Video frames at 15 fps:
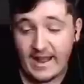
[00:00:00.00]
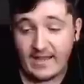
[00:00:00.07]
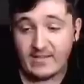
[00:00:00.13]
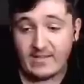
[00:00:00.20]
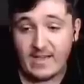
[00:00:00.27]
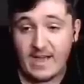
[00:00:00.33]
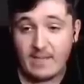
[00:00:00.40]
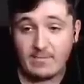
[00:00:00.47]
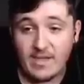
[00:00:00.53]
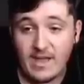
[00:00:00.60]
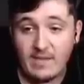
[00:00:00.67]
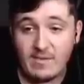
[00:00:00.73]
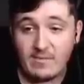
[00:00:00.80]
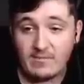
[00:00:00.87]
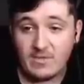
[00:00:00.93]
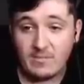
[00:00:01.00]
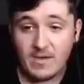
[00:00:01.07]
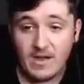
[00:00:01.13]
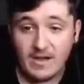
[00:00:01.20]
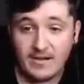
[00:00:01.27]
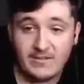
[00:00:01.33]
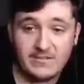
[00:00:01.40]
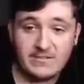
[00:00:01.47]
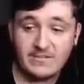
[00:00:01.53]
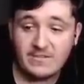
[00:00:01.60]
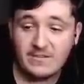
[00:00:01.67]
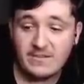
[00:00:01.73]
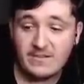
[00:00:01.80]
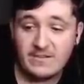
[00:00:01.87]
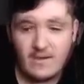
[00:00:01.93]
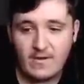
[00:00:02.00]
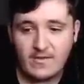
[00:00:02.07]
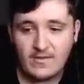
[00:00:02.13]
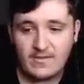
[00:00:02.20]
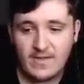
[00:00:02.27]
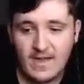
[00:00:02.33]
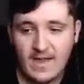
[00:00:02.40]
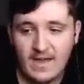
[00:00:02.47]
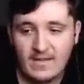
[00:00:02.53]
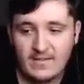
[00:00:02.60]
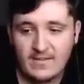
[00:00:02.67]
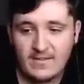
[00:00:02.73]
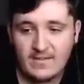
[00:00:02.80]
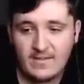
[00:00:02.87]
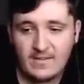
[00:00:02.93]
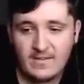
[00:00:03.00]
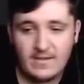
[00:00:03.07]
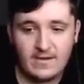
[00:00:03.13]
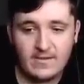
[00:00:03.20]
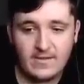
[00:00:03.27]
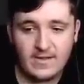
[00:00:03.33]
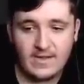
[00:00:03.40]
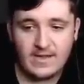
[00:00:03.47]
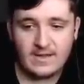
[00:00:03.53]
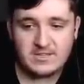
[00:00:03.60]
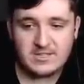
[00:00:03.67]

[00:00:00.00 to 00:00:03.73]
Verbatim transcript: I can't say I blame him, to be honest. Where are these guys? Ah, oh, you're in the